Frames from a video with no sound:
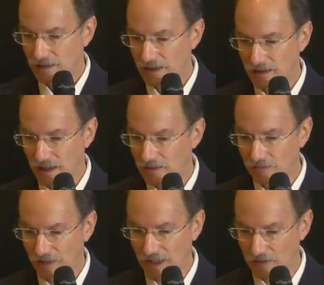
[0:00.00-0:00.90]
they again
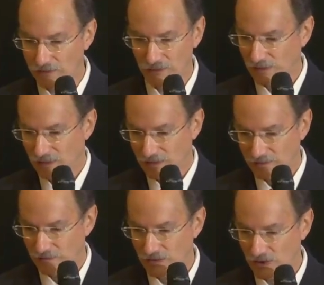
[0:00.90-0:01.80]
found
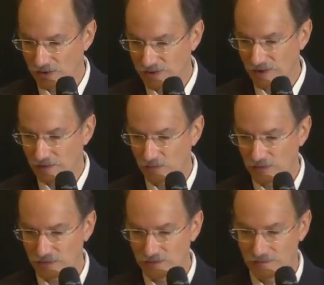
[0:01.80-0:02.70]
results that
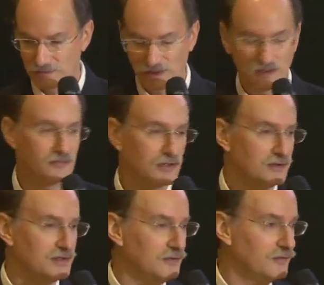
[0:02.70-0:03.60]
were
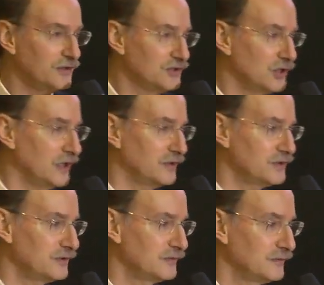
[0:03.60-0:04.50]
significantly different than
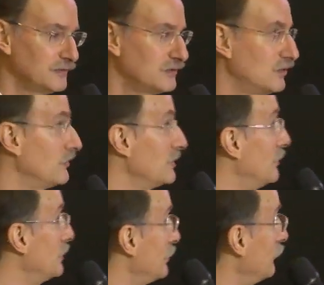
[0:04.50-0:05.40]
chance. So the,
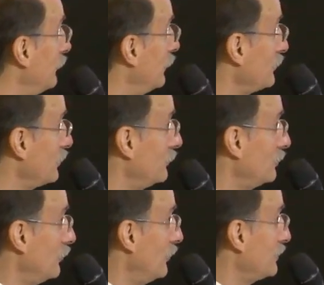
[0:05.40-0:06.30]
these are, for those of you
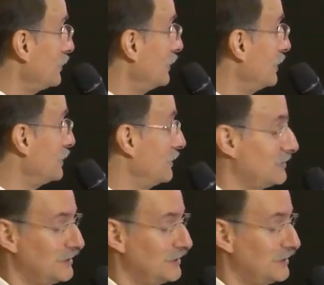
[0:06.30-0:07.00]
who know about statistics,